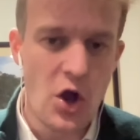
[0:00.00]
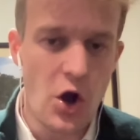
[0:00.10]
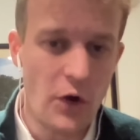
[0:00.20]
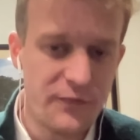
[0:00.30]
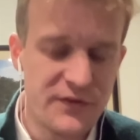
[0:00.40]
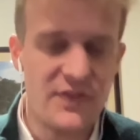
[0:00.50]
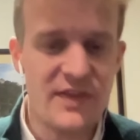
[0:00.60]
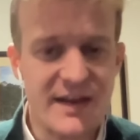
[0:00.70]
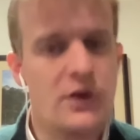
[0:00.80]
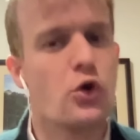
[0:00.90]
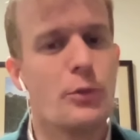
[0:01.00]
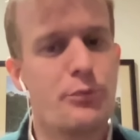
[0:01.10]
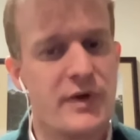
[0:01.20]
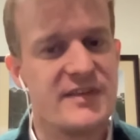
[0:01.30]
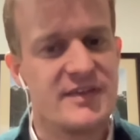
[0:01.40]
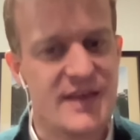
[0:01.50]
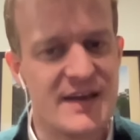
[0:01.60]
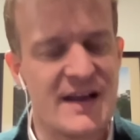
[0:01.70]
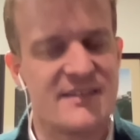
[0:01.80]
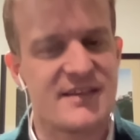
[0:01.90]
often then incorporating
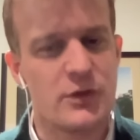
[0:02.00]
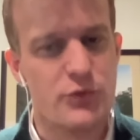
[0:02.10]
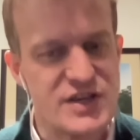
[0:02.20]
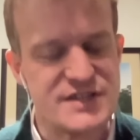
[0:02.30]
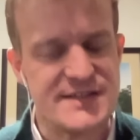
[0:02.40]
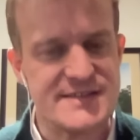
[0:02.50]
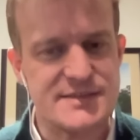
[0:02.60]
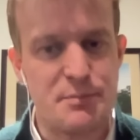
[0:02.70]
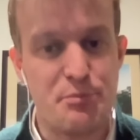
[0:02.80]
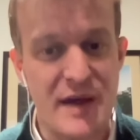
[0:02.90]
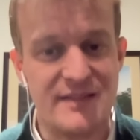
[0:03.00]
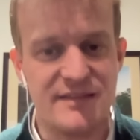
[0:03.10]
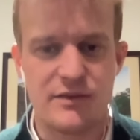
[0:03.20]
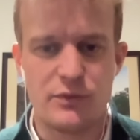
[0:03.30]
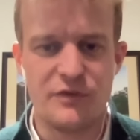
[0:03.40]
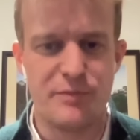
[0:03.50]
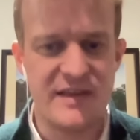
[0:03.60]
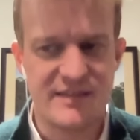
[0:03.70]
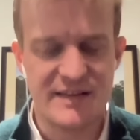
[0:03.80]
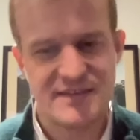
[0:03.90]
that accelerationist bent, which
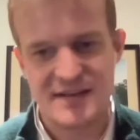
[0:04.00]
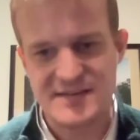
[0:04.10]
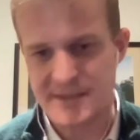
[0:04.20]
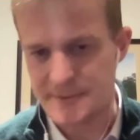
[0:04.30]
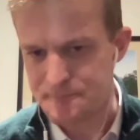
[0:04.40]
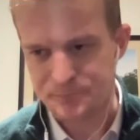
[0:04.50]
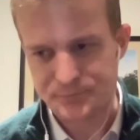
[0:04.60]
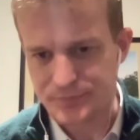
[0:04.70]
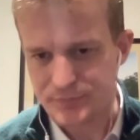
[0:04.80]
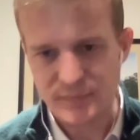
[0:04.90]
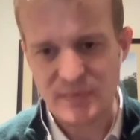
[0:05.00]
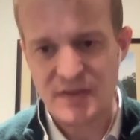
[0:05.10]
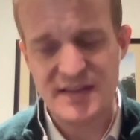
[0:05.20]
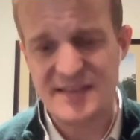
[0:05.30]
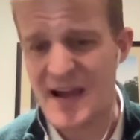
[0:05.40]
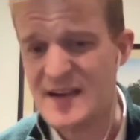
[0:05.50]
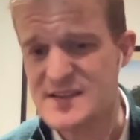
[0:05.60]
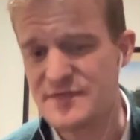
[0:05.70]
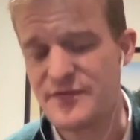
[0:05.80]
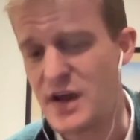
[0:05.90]
basically says that these
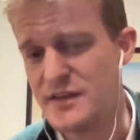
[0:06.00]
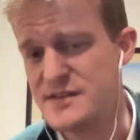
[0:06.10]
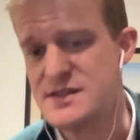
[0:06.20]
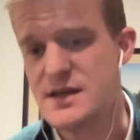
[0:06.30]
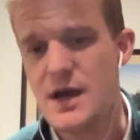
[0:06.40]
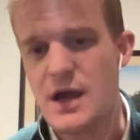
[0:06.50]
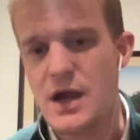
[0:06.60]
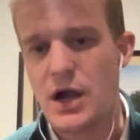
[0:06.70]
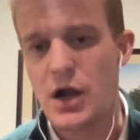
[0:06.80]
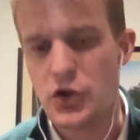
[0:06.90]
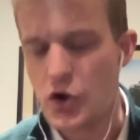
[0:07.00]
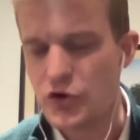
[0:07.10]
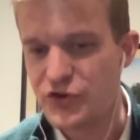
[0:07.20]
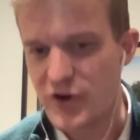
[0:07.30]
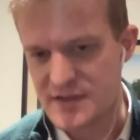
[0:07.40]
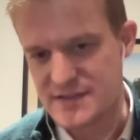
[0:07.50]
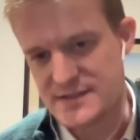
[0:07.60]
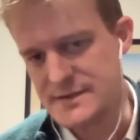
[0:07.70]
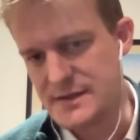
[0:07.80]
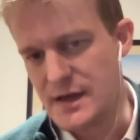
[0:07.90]
acts of violence are not
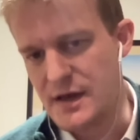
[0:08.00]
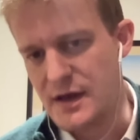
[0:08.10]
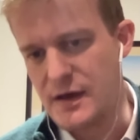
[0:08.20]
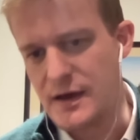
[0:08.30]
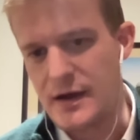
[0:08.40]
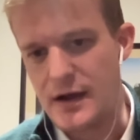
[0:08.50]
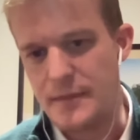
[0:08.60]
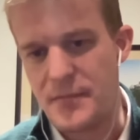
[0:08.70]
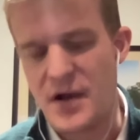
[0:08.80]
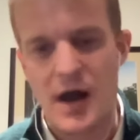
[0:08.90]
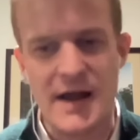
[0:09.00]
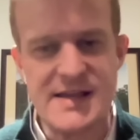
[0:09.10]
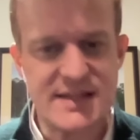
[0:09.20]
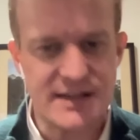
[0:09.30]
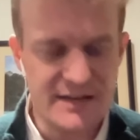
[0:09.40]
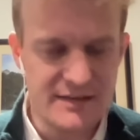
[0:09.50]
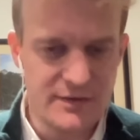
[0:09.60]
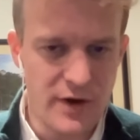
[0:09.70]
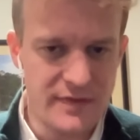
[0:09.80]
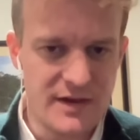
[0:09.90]
just
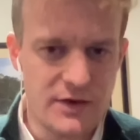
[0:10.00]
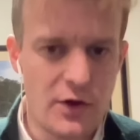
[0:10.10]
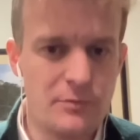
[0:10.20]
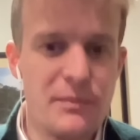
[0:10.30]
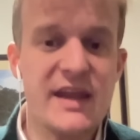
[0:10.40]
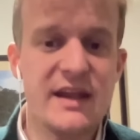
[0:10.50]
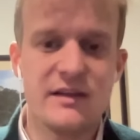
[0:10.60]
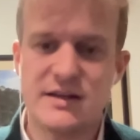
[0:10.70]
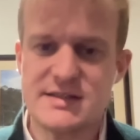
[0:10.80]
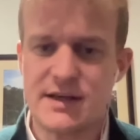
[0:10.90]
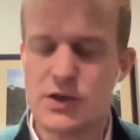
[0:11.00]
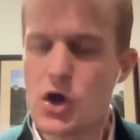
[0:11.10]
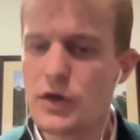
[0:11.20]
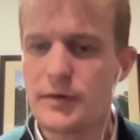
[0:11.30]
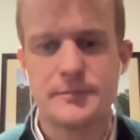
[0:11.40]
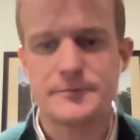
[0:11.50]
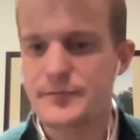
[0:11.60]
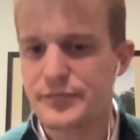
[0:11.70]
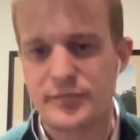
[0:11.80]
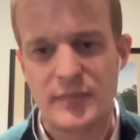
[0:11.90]
isolated, right? They're not meaningless. They're not
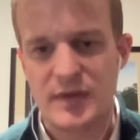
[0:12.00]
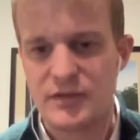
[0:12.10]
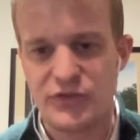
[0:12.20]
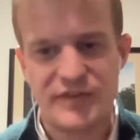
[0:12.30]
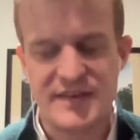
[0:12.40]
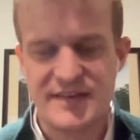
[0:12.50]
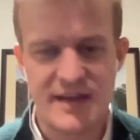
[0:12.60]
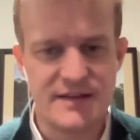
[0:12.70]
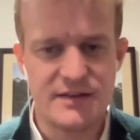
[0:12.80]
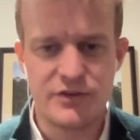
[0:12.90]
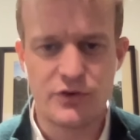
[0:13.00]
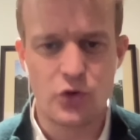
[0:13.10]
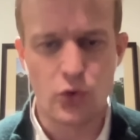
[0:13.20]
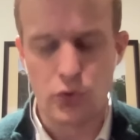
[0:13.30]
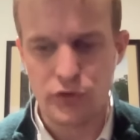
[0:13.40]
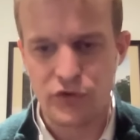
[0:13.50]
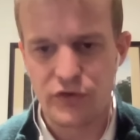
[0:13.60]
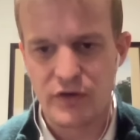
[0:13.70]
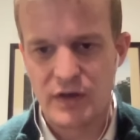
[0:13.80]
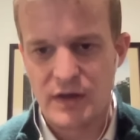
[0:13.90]
just intended to
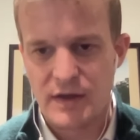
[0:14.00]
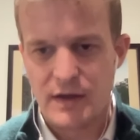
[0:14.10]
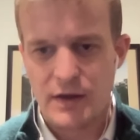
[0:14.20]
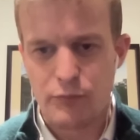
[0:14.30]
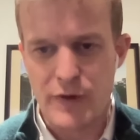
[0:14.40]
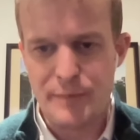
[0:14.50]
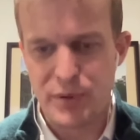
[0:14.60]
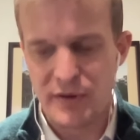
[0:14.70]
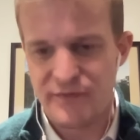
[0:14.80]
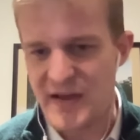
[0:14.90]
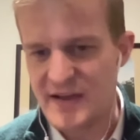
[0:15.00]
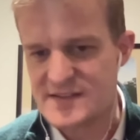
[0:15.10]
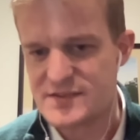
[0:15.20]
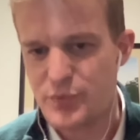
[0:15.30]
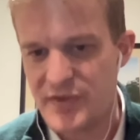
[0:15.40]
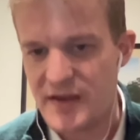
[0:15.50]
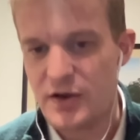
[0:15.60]
cause ripple effects within a